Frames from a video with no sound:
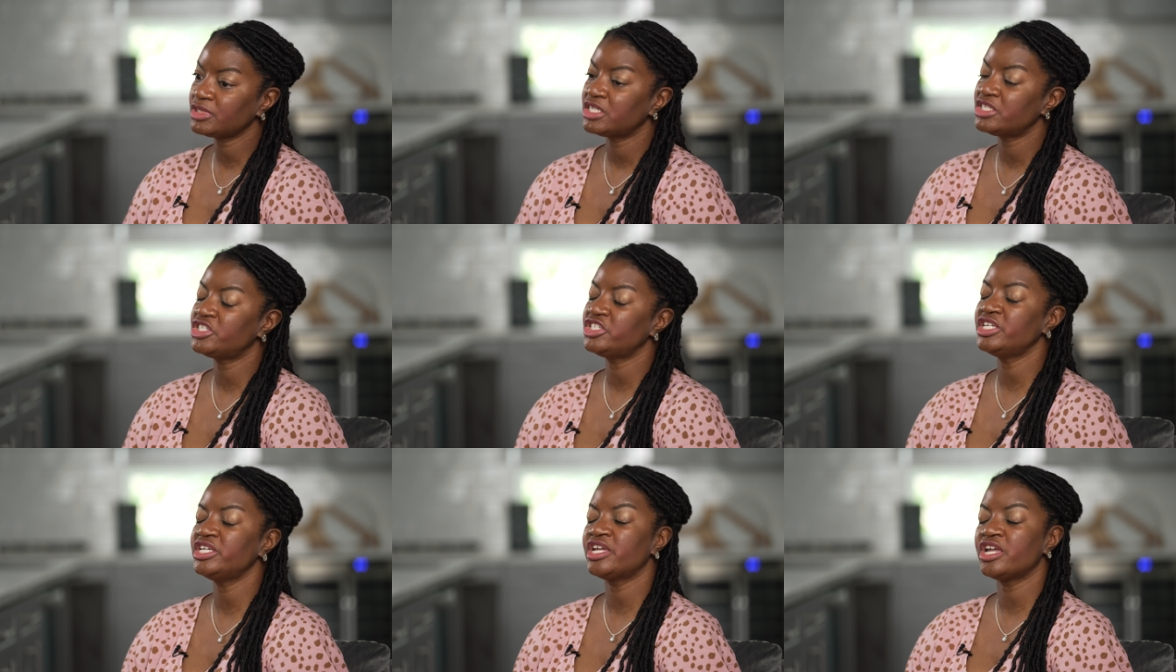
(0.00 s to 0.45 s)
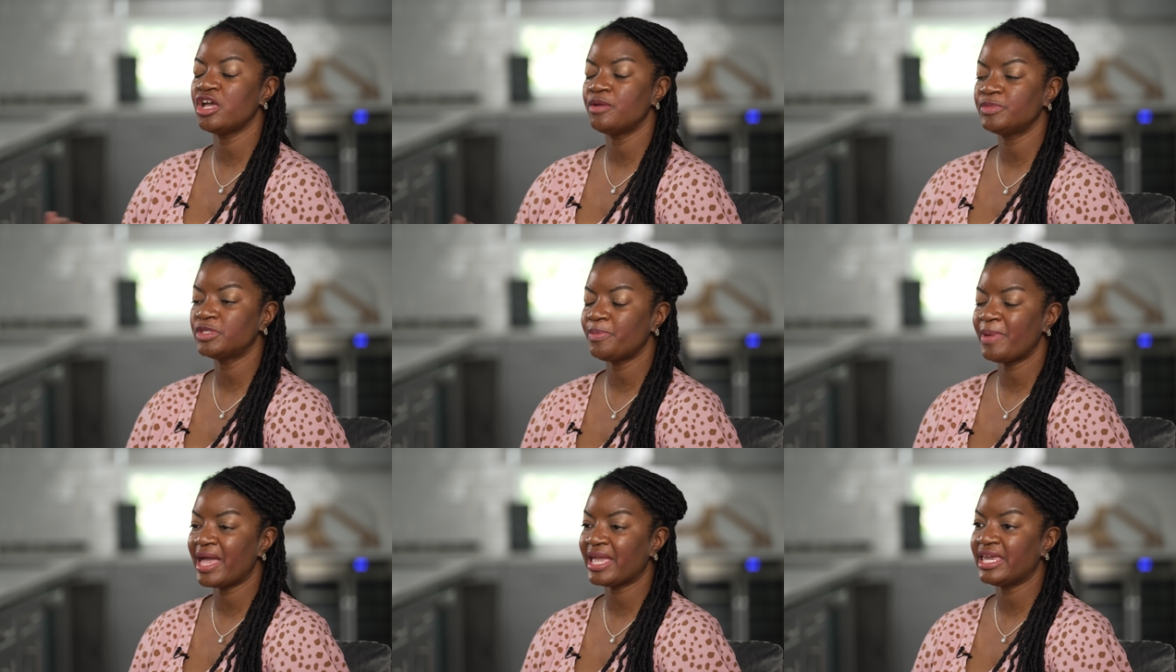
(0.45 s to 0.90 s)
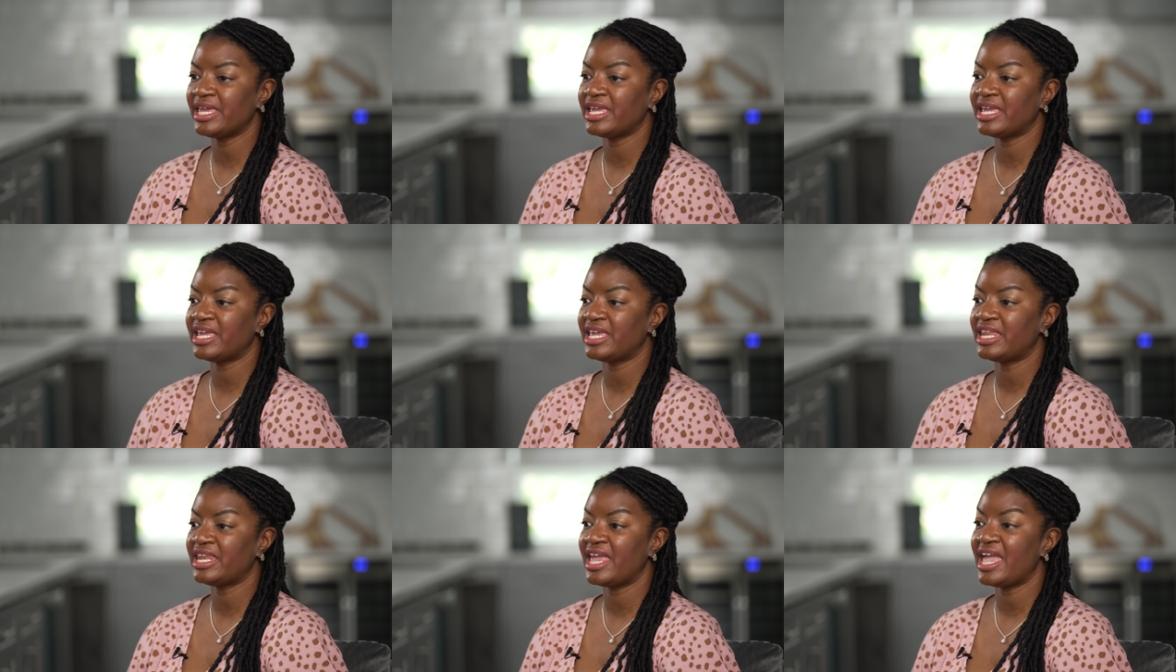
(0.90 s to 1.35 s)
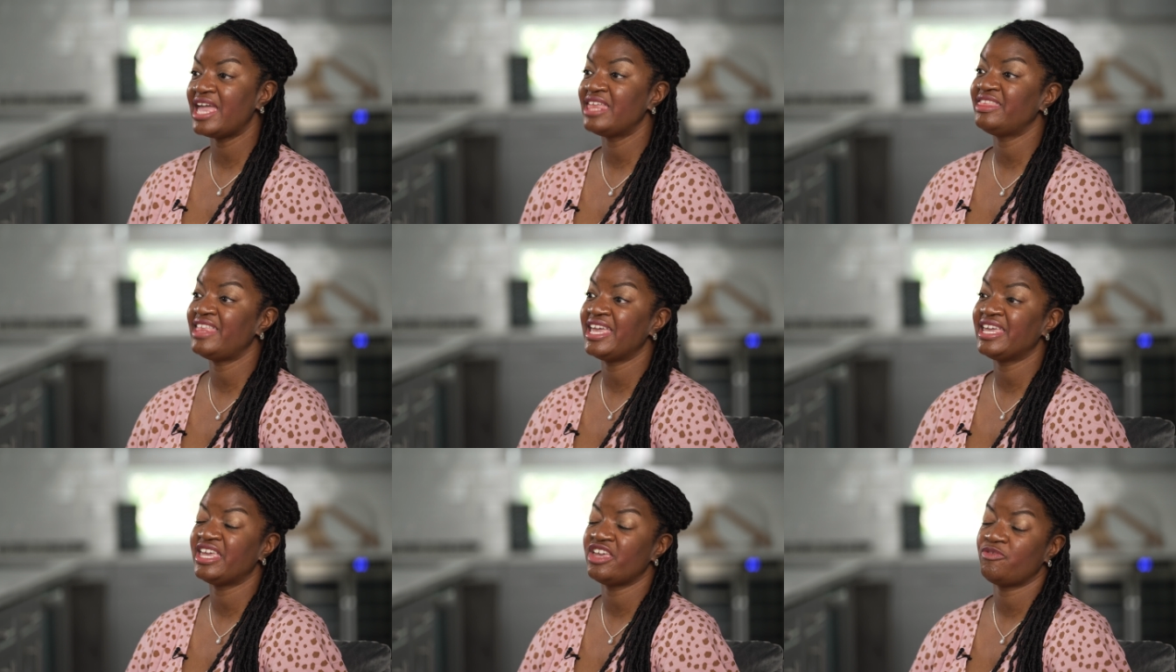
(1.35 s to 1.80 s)
she comes back in,
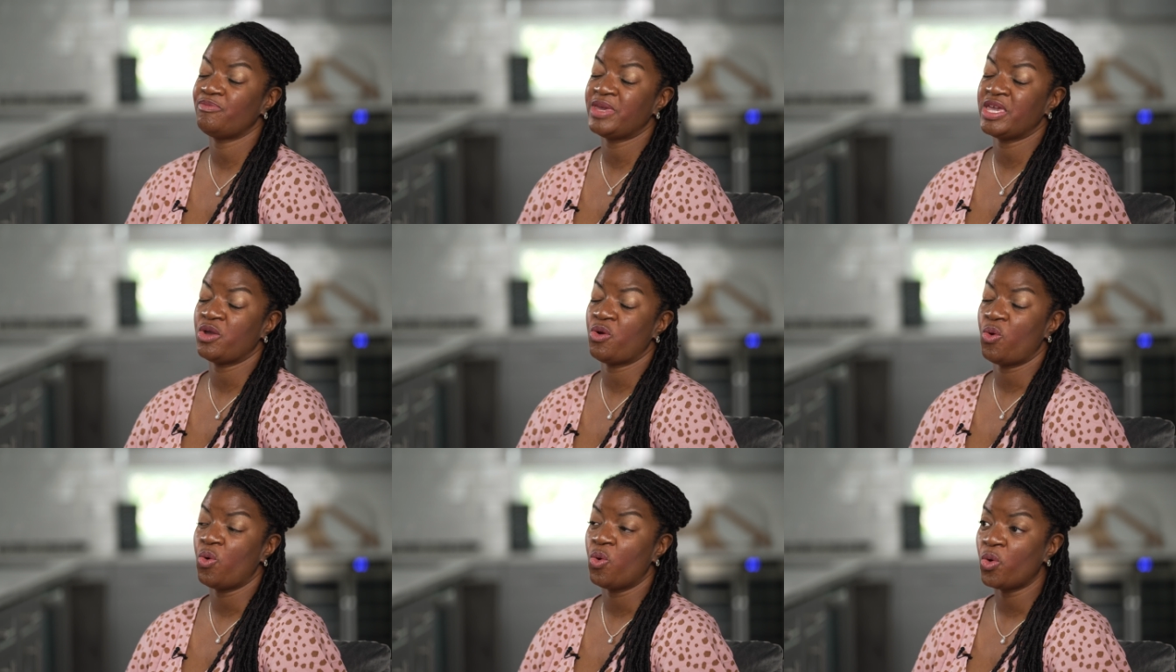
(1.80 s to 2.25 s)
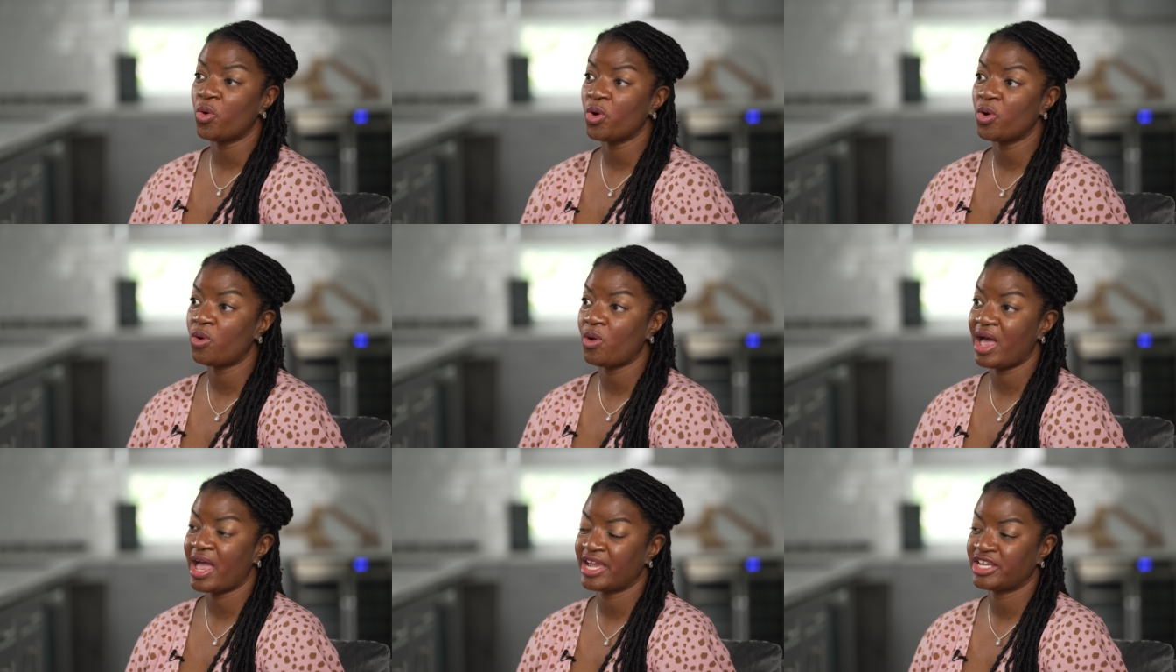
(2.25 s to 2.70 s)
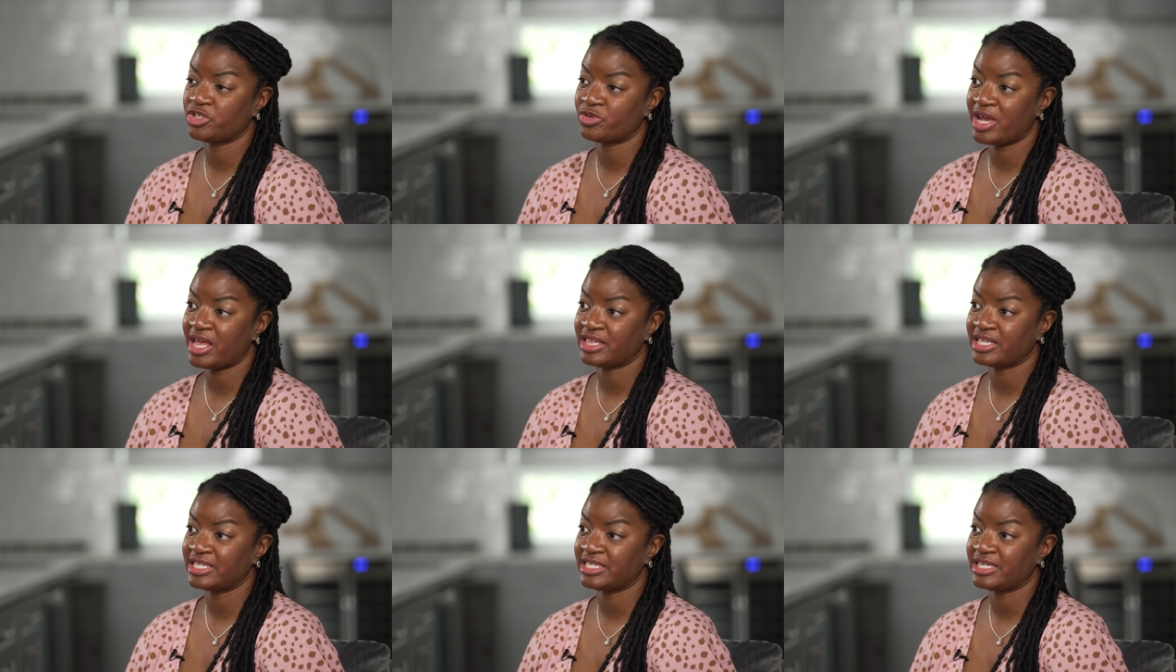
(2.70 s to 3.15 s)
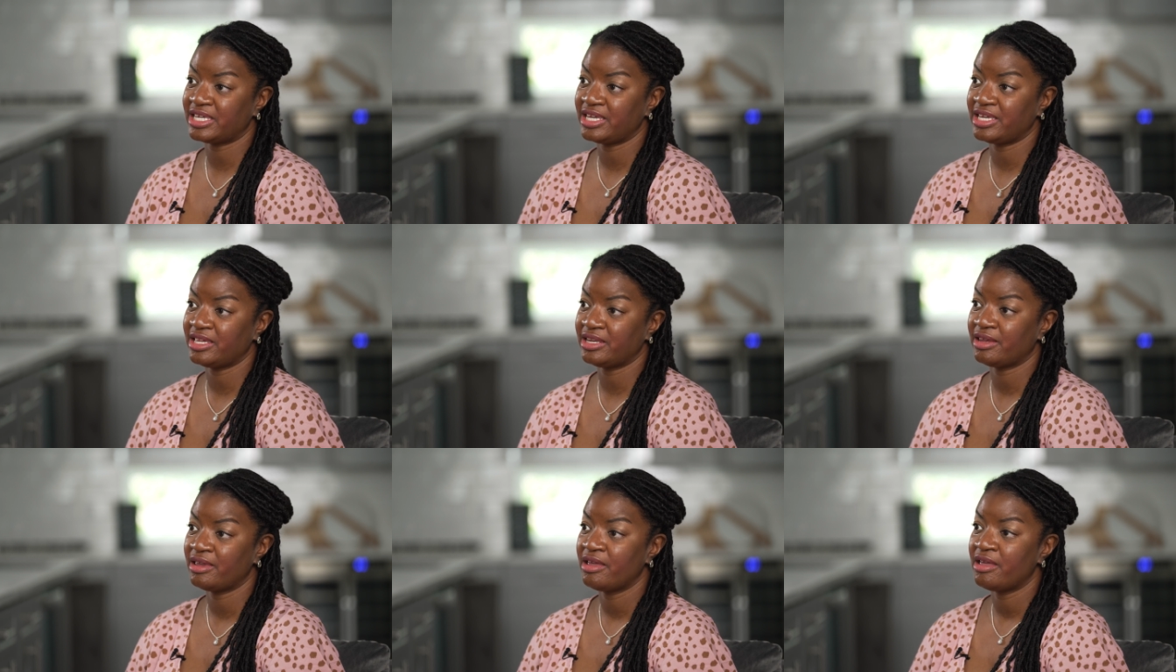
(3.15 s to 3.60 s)
and they give me oral
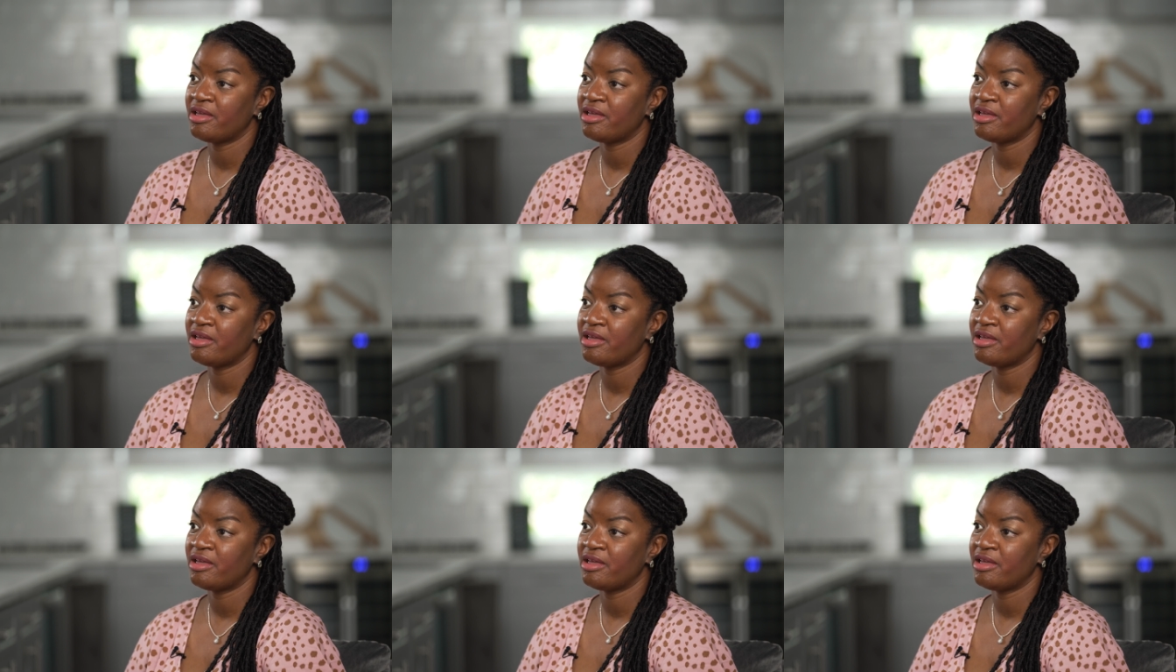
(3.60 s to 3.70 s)
hydralazine,